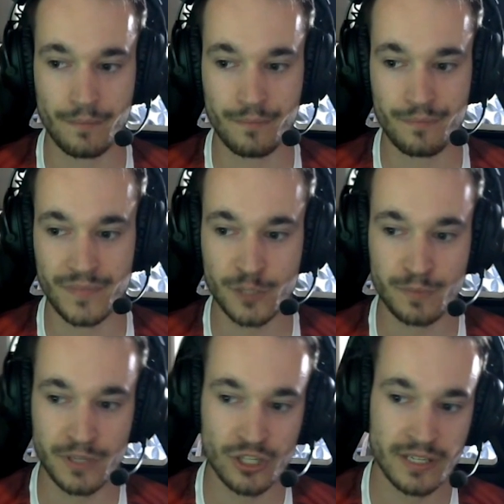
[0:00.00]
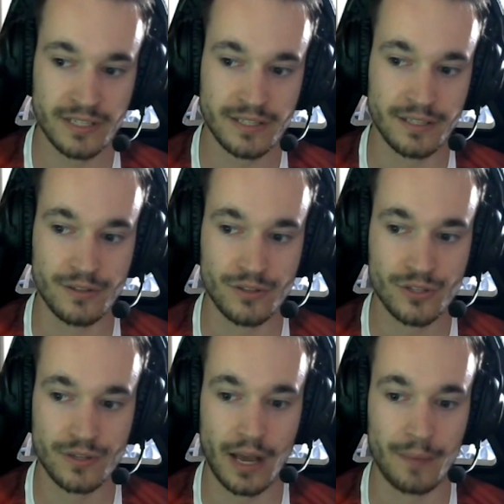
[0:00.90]
especially
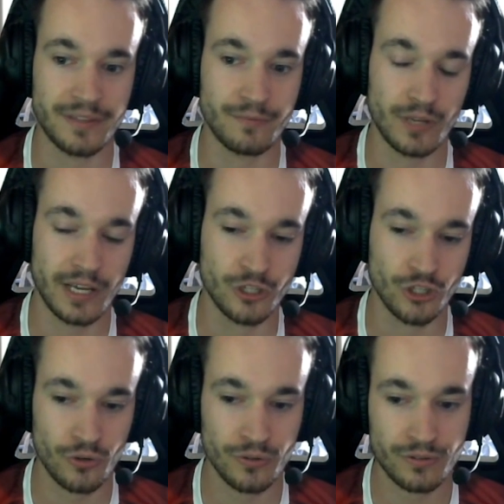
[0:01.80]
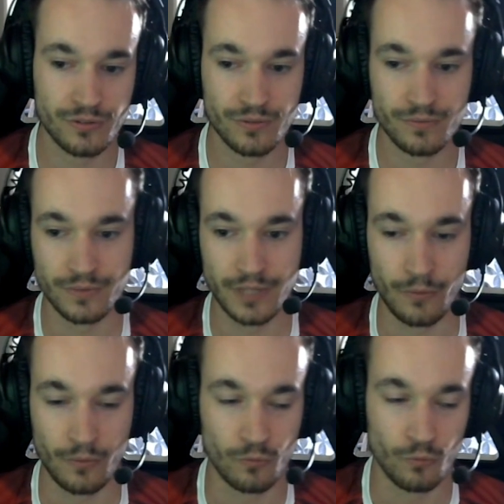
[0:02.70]
since, I mean, when I joined,
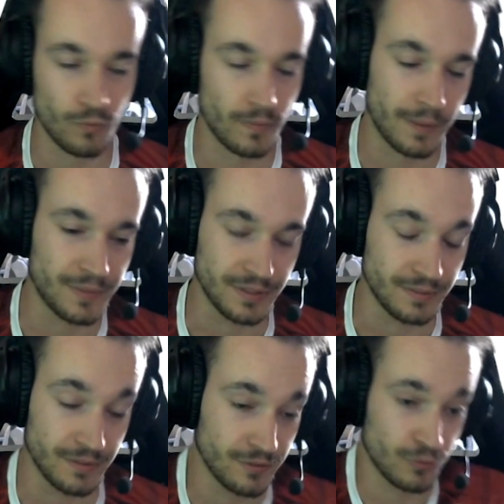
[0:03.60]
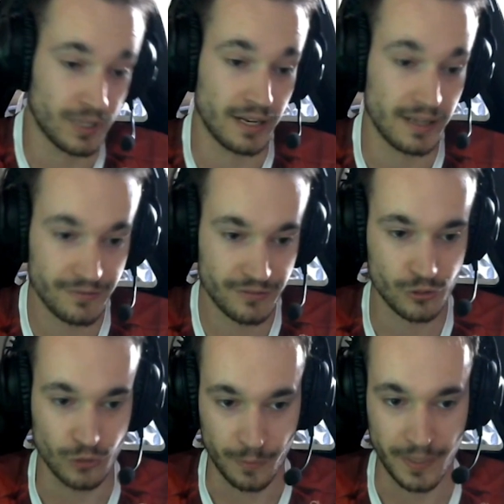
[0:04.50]
yeah, I mean, even when I
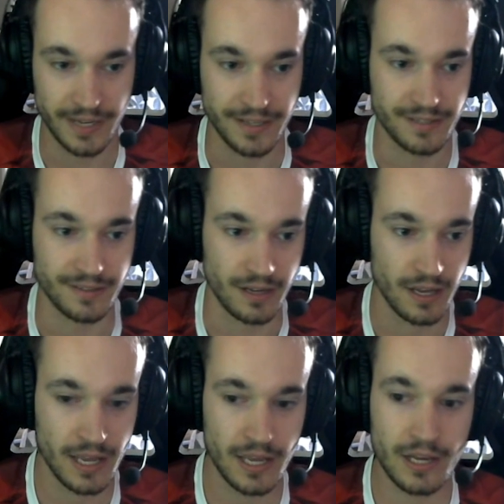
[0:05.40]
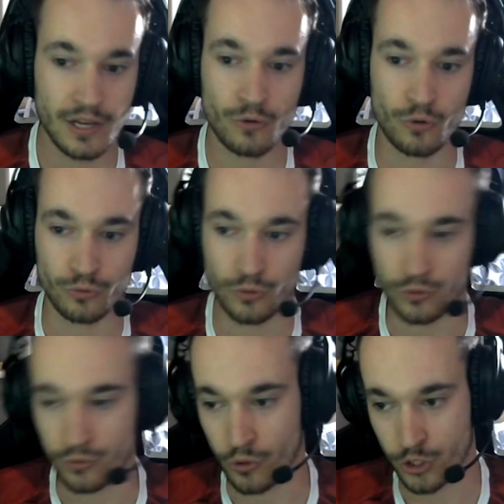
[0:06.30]
left Trackmania, is still
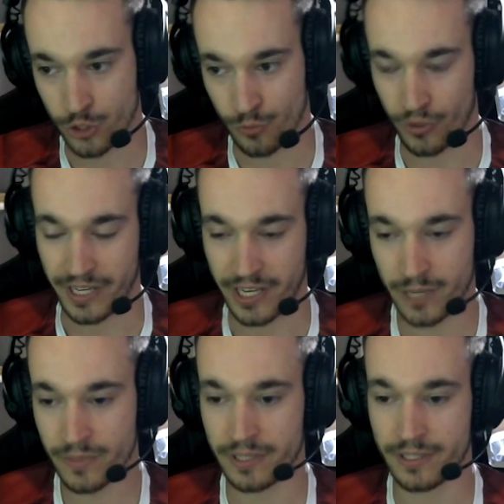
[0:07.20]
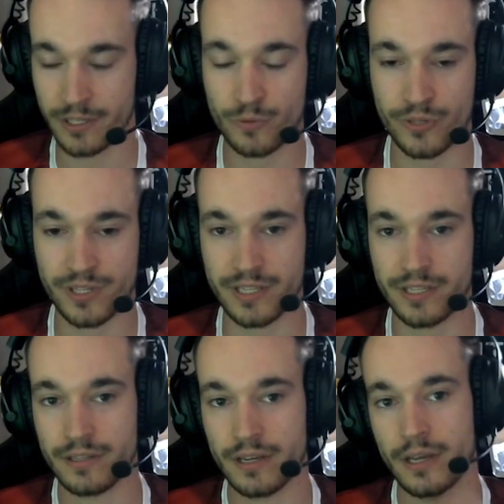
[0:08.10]
quote unquote a small game in the
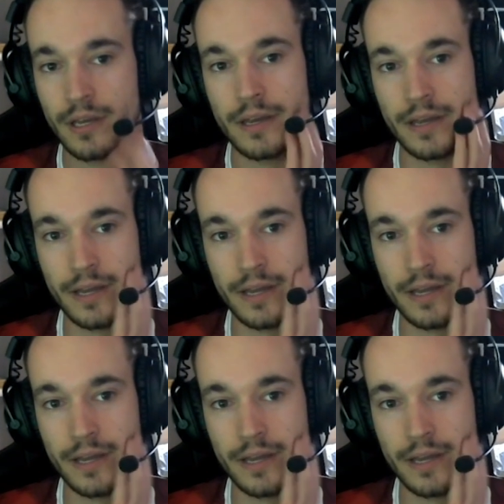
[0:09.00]
esports scene.